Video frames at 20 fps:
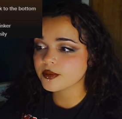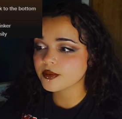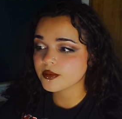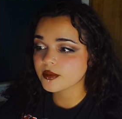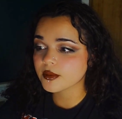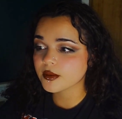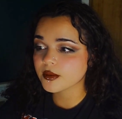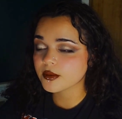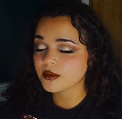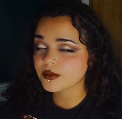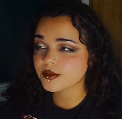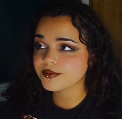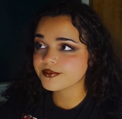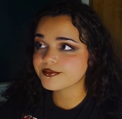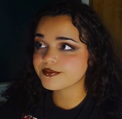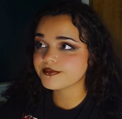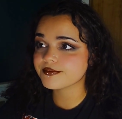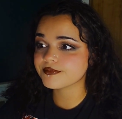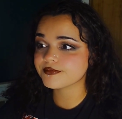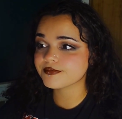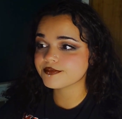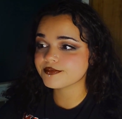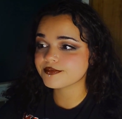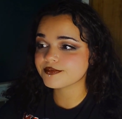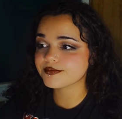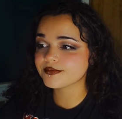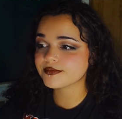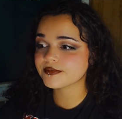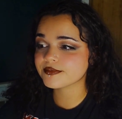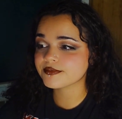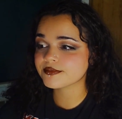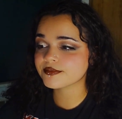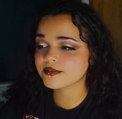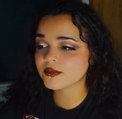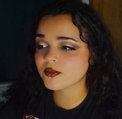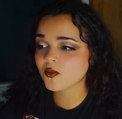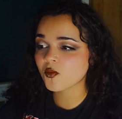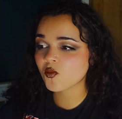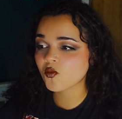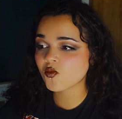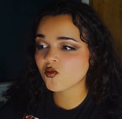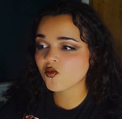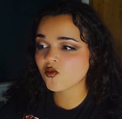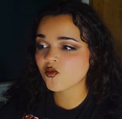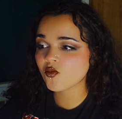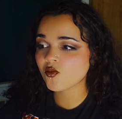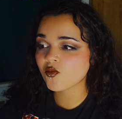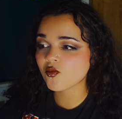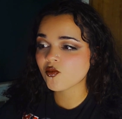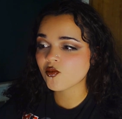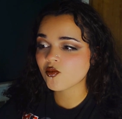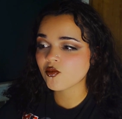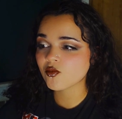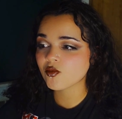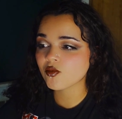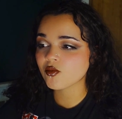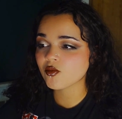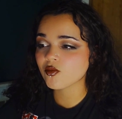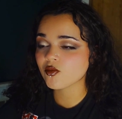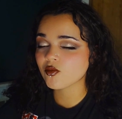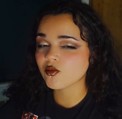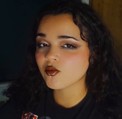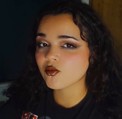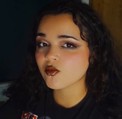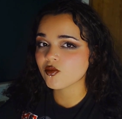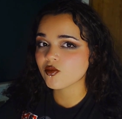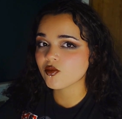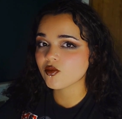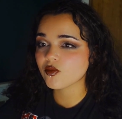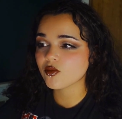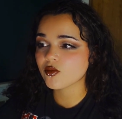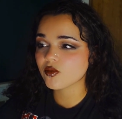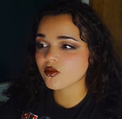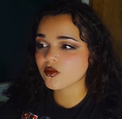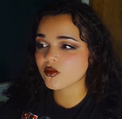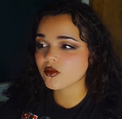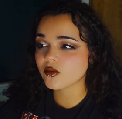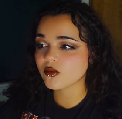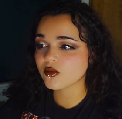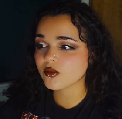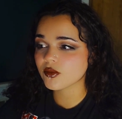Nothing is said.